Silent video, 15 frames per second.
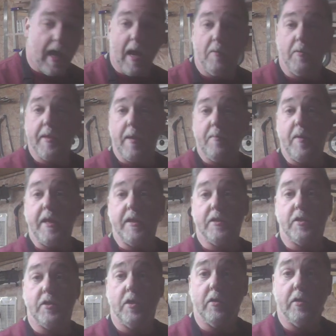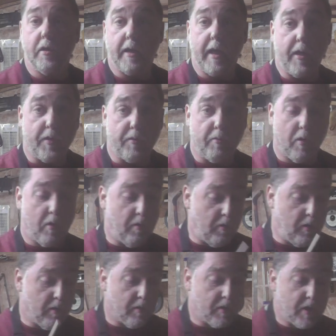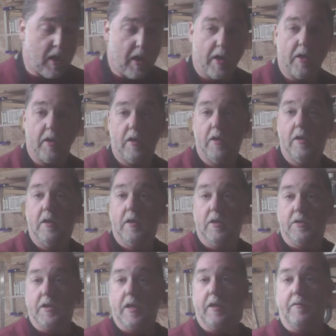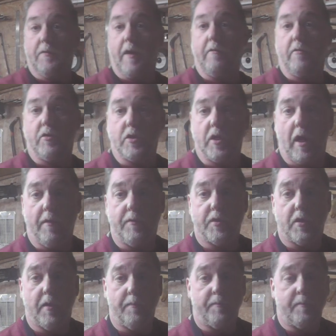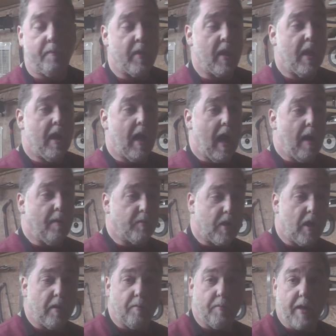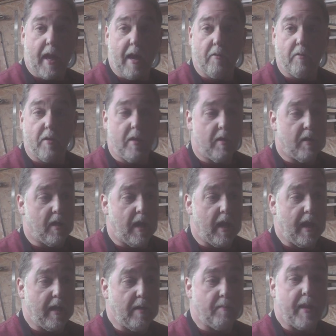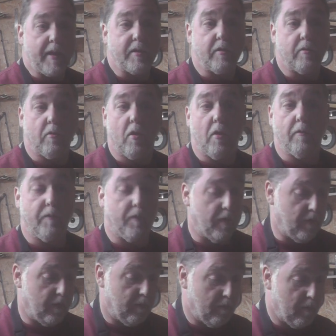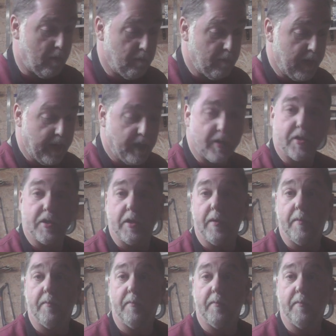And what that means is you're going to get through your entire set of arrow shafts, cut them down in a matter of minutes.